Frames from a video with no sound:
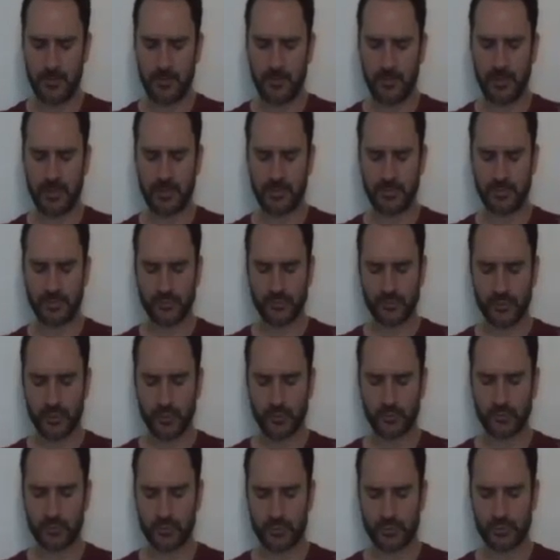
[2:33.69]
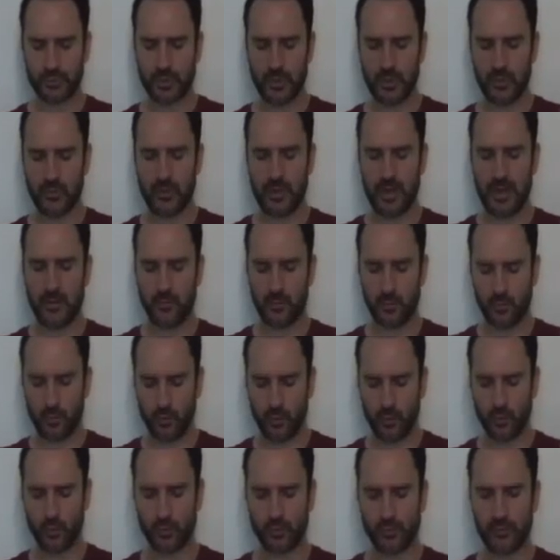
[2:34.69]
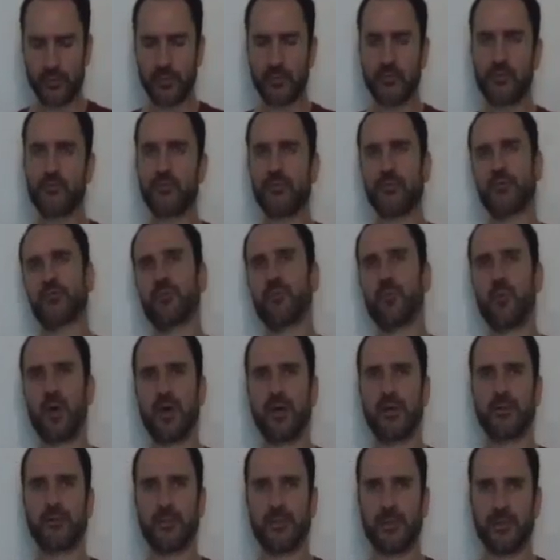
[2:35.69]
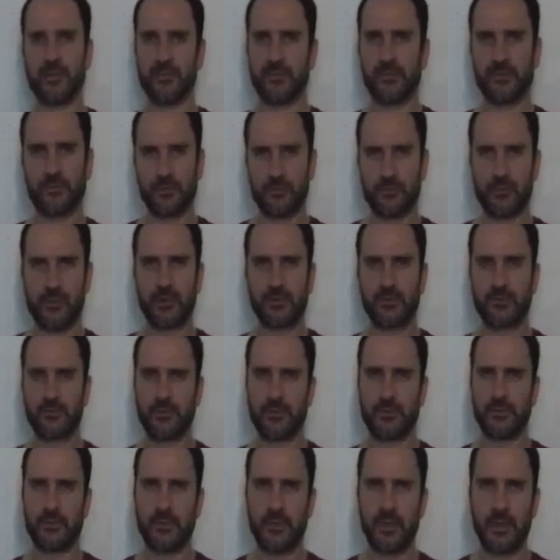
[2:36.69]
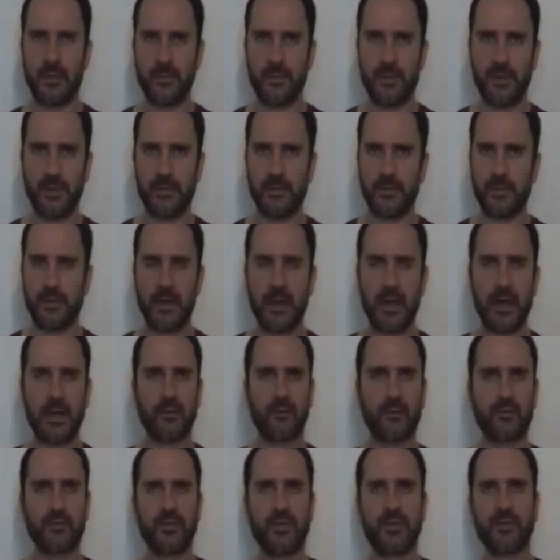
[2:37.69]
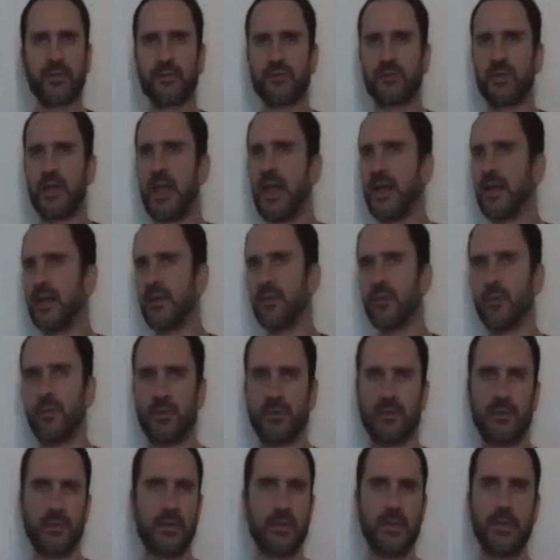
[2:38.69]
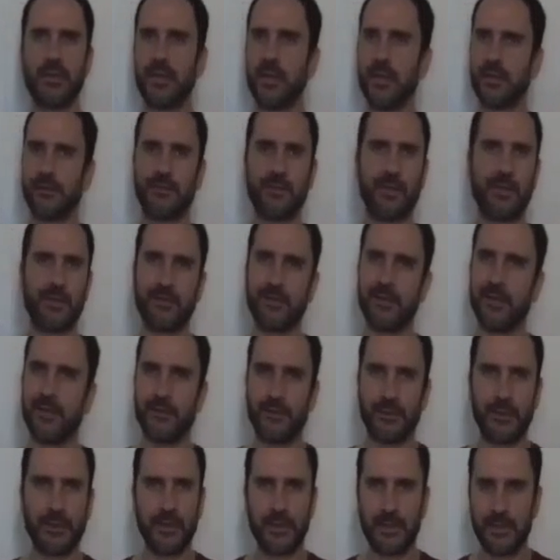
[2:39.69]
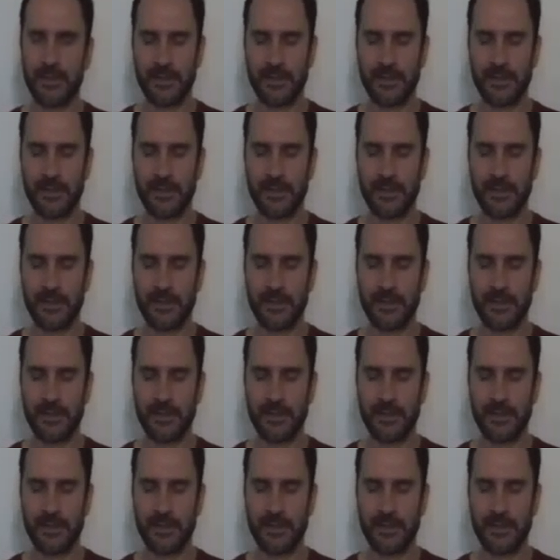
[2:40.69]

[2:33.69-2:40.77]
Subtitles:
But it just goes to show how good Chris Weidman is as a wrestler. I mean, I don't think there's anyone that he can't take down.